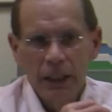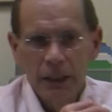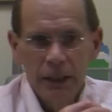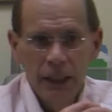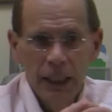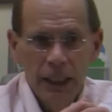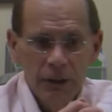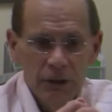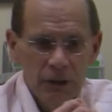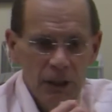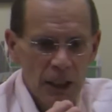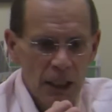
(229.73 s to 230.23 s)
And
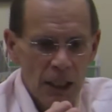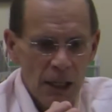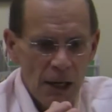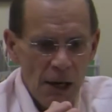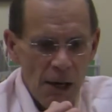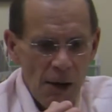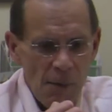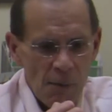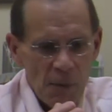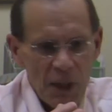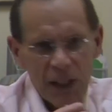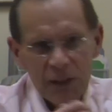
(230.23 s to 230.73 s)
that's
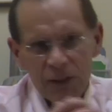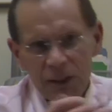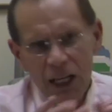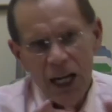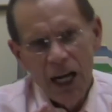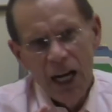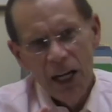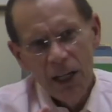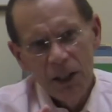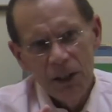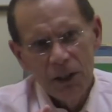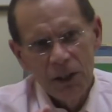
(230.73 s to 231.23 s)
the
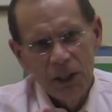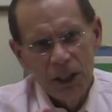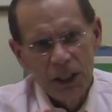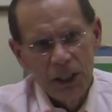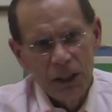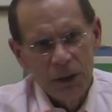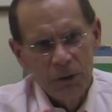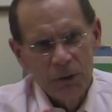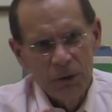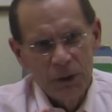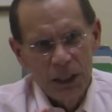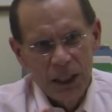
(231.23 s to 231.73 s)
irony
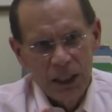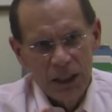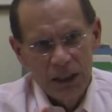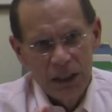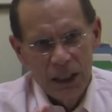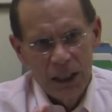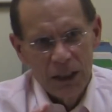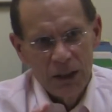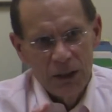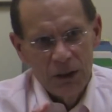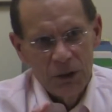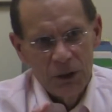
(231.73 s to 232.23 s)
of
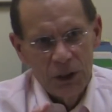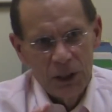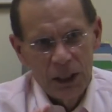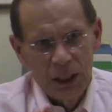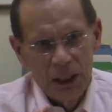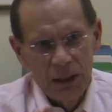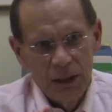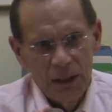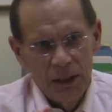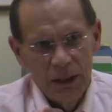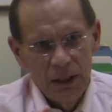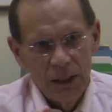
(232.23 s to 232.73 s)
technology,
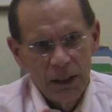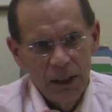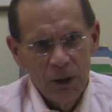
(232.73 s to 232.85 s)
I think.